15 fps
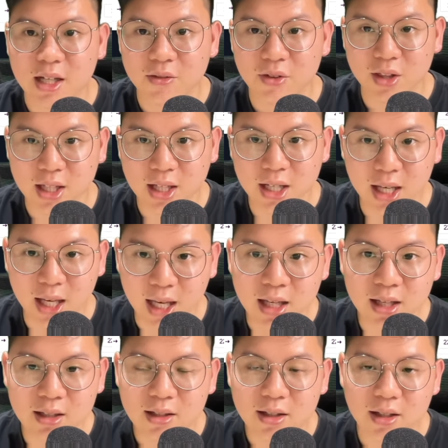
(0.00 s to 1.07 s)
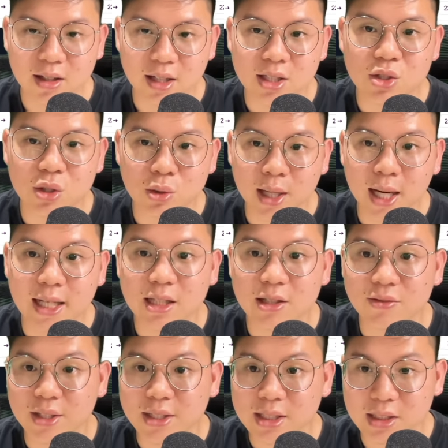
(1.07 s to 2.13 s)
For 38, it's
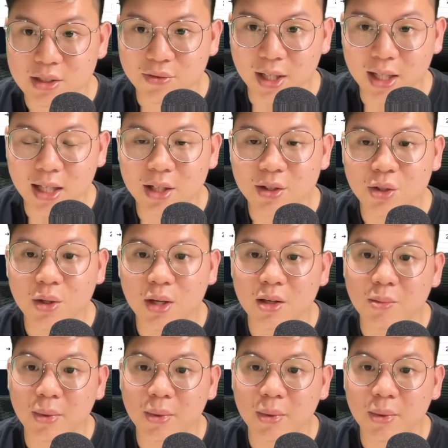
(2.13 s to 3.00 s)
United versus Villa. You could